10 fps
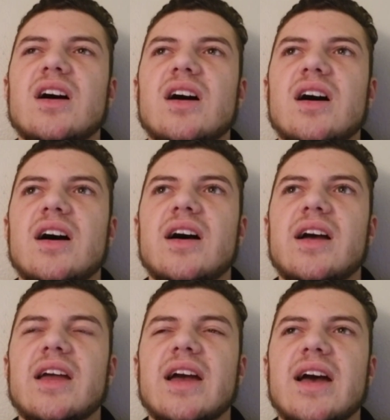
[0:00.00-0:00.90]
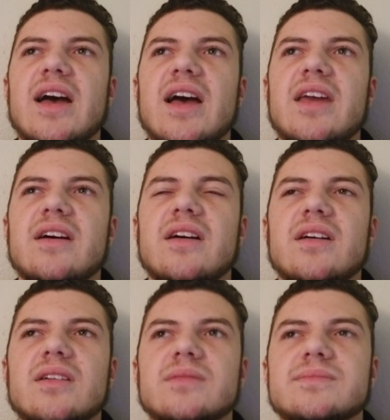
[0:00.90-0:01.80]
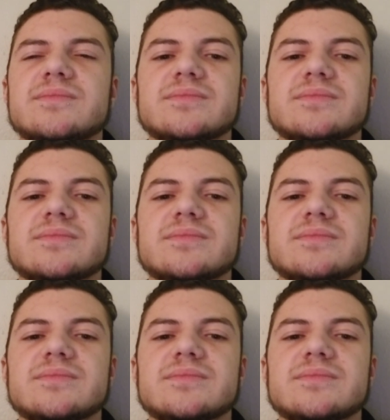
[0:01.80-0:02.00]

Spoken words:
I had a